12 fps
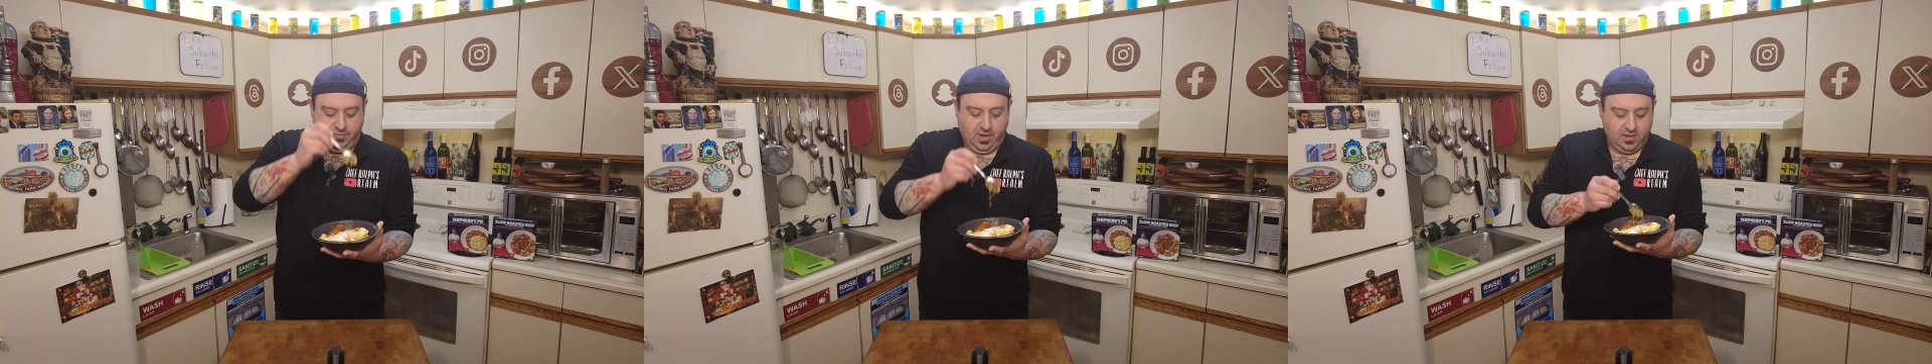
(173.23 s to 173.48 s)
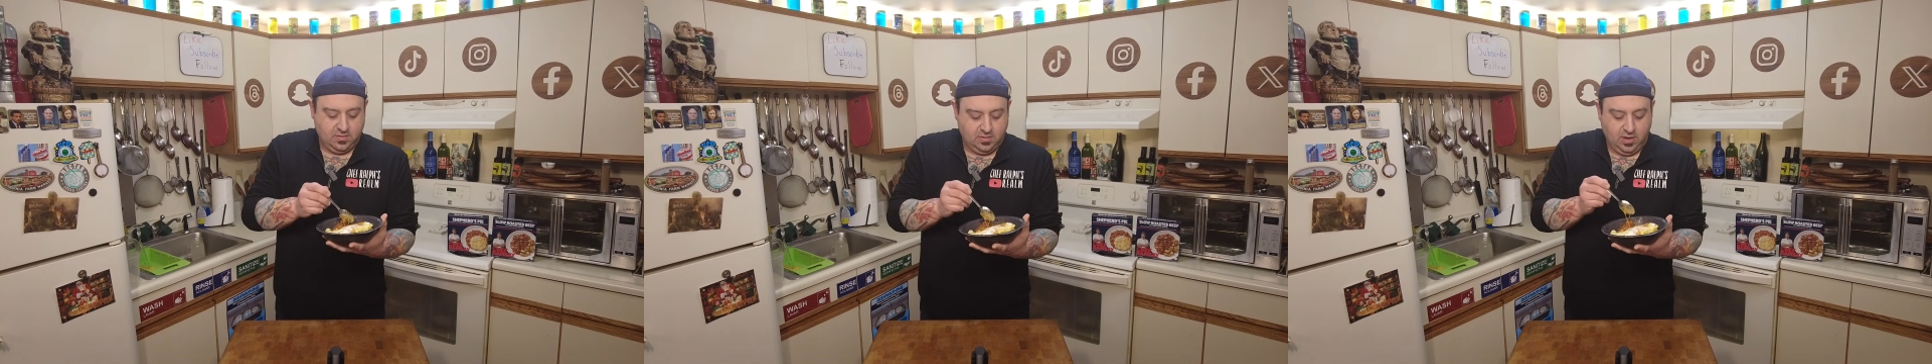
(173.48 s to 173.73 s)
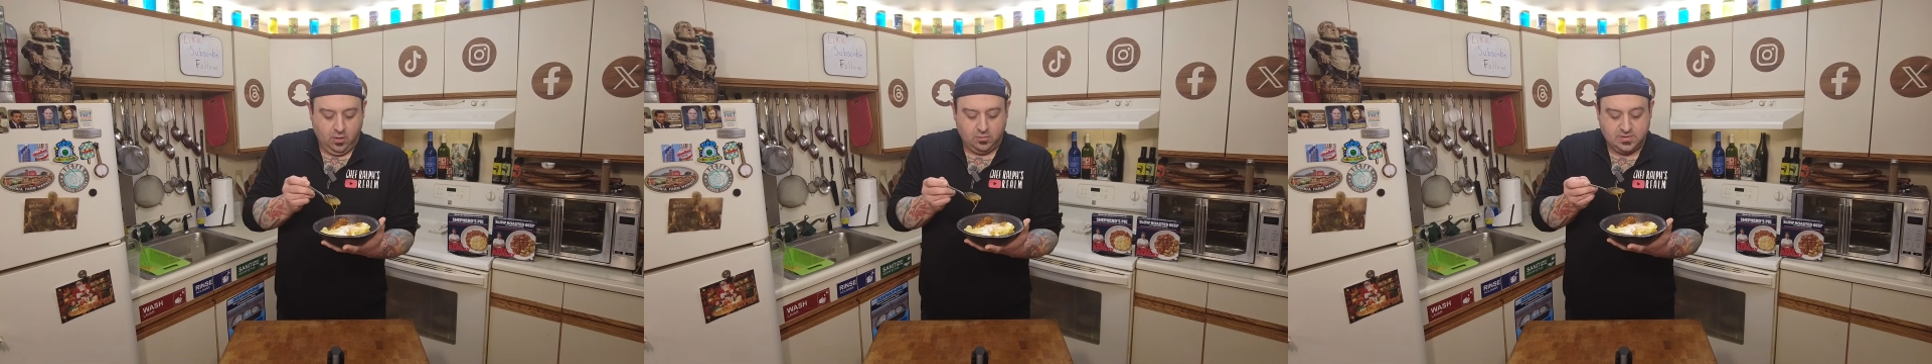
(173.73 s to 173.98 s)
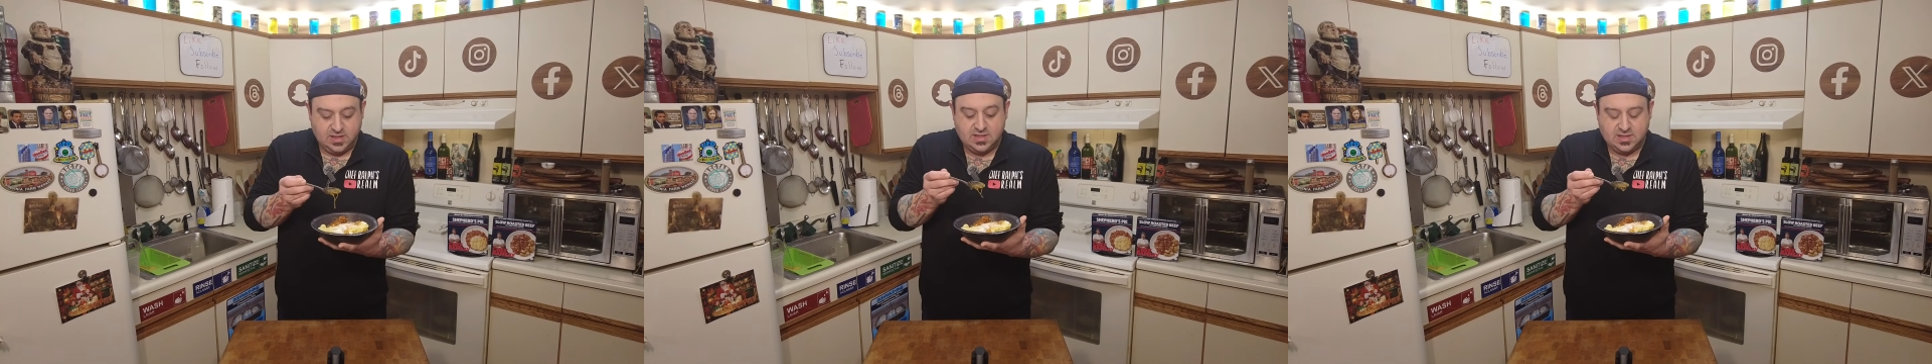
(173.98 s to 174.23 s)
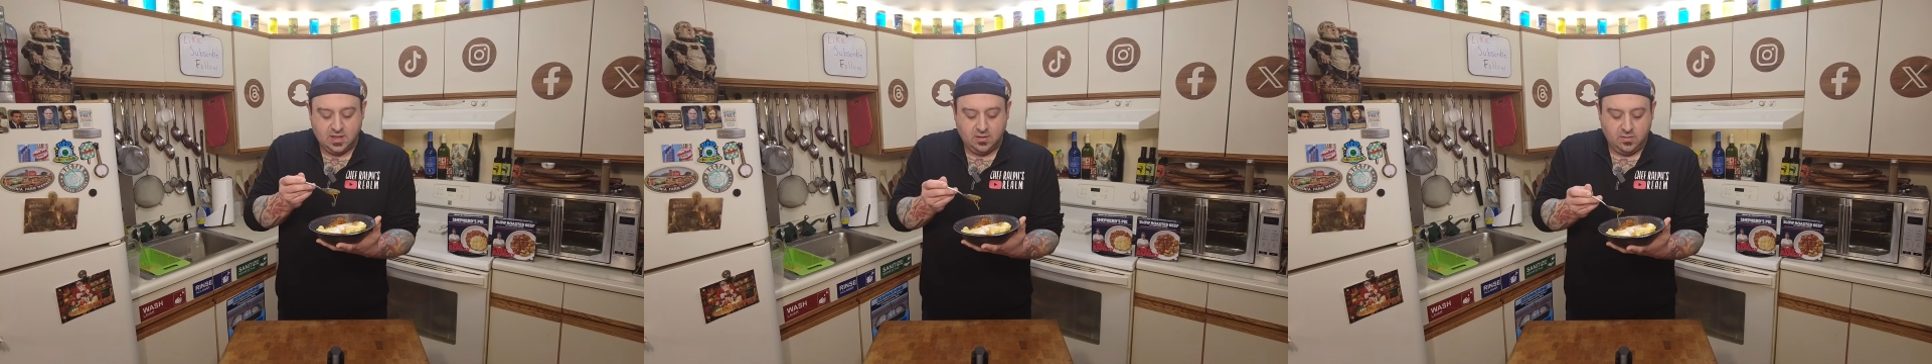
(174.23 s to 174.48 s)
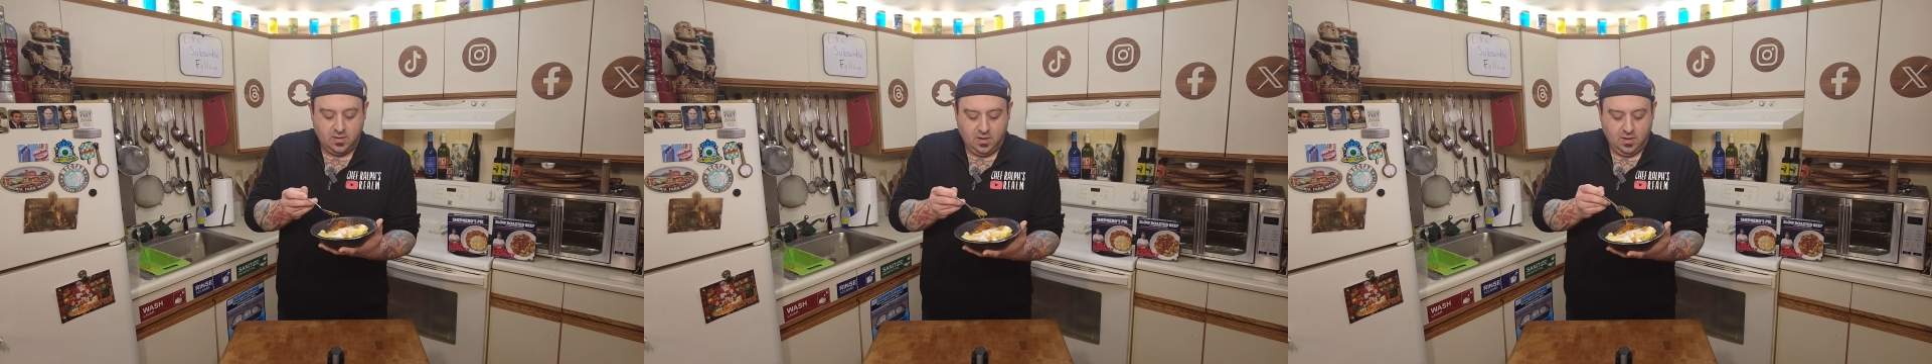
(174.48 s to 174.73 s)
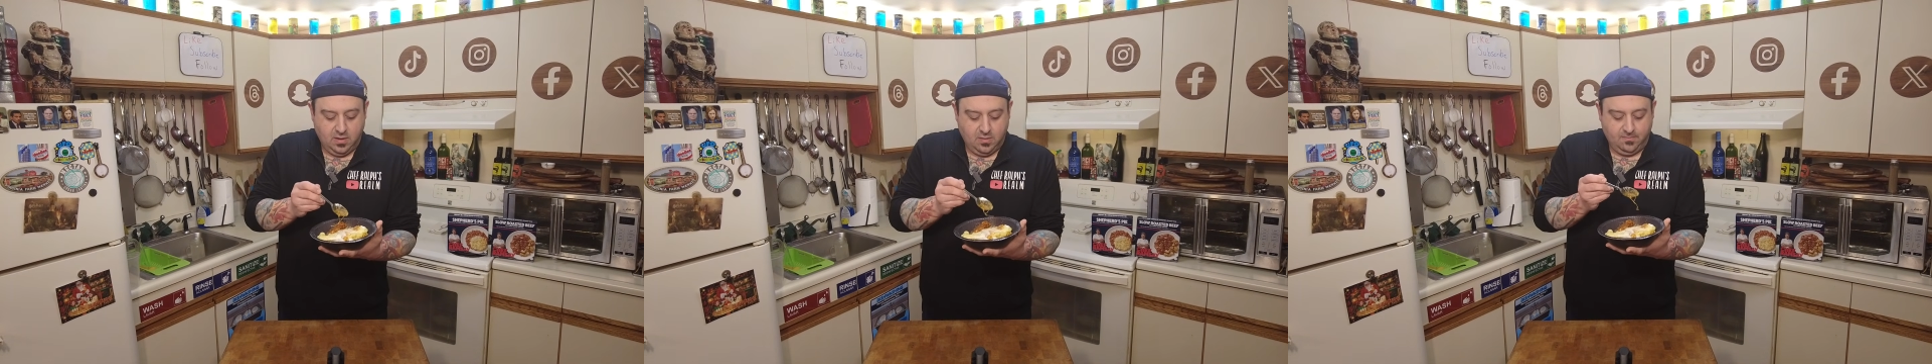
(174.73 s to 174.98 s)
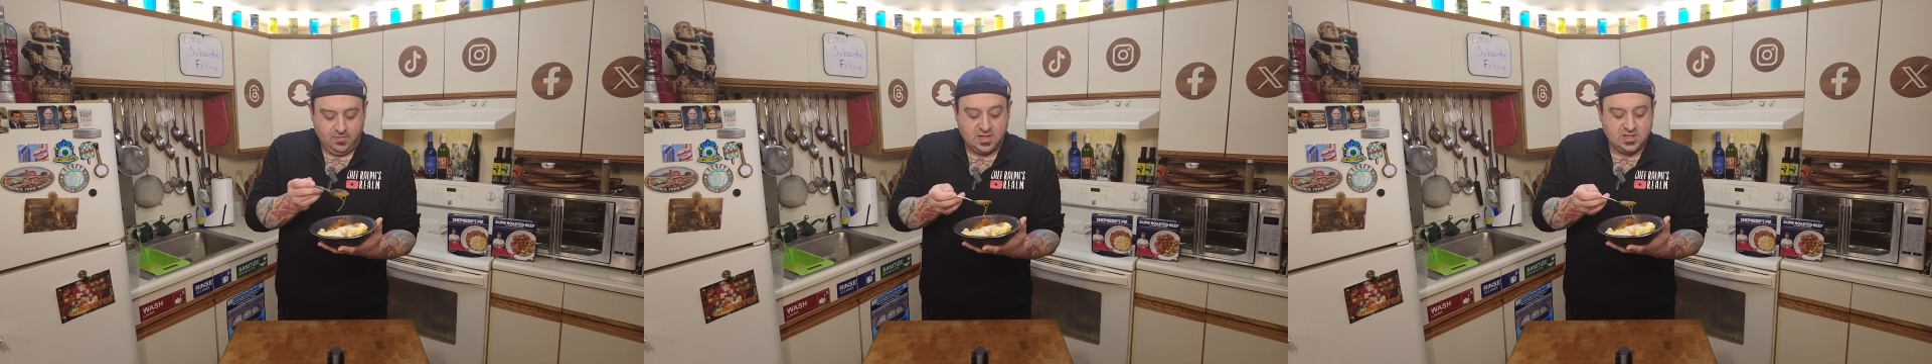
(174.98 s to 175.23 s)
like, you know,
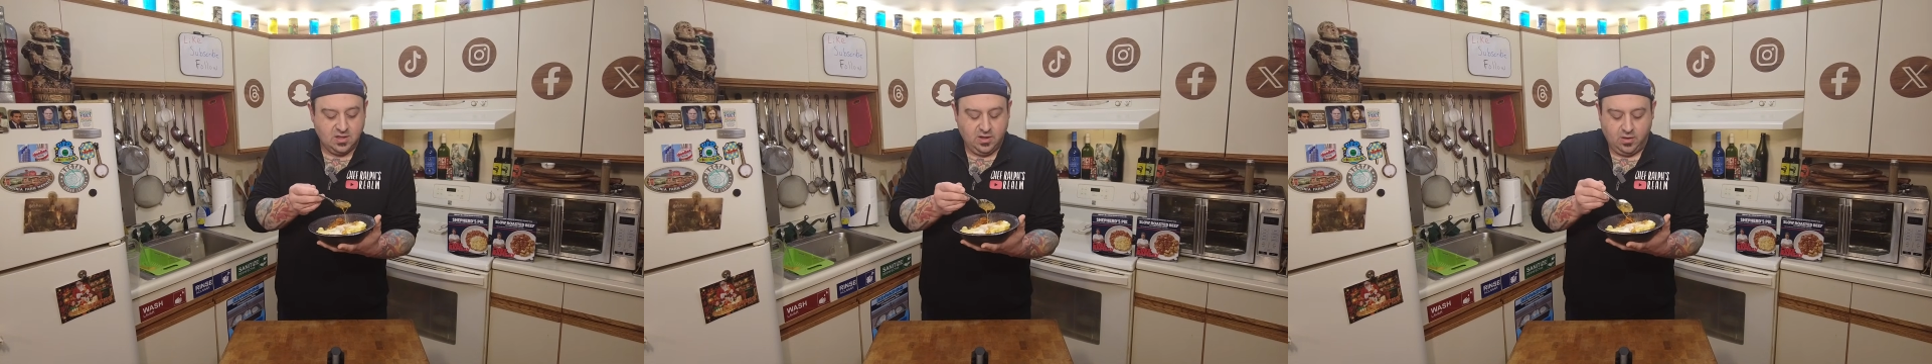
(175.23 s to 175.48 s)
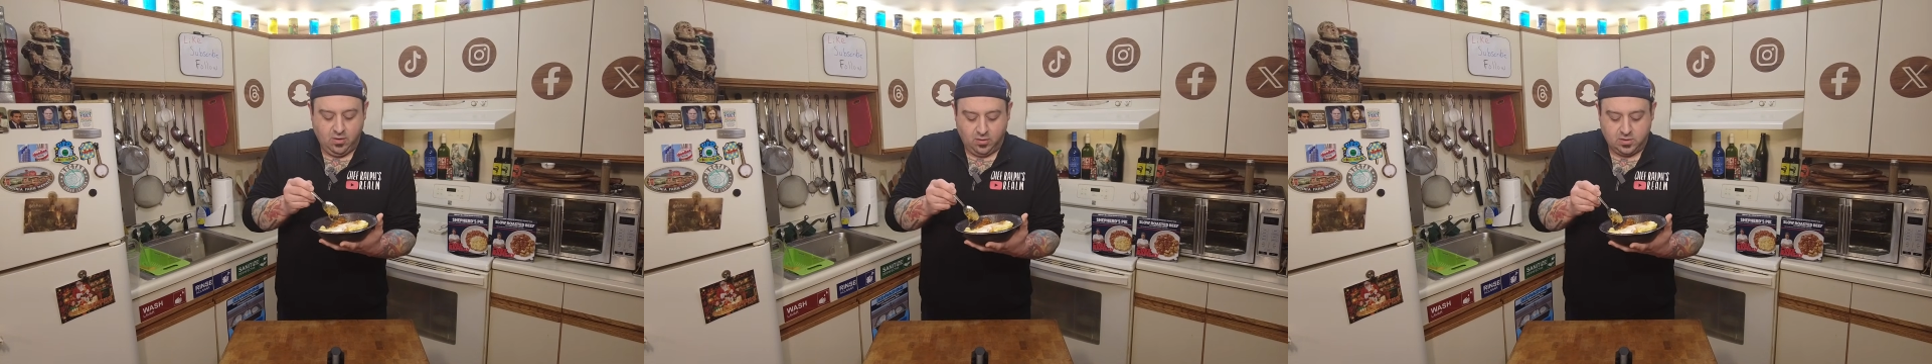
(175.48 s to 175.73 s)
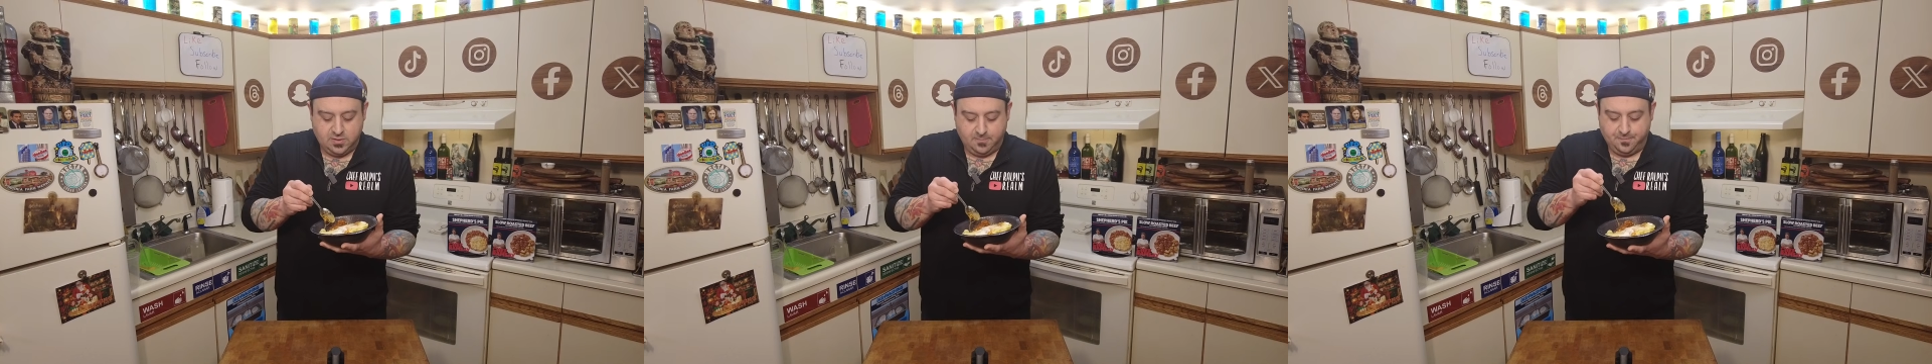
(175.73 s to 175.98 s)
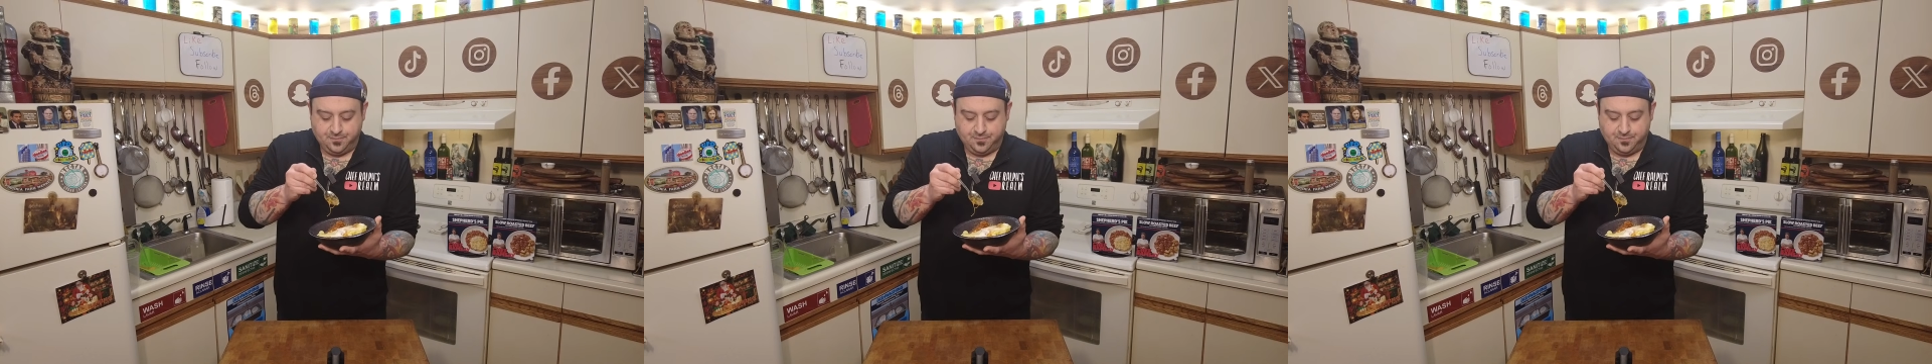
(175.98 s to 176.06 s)
decently cooked.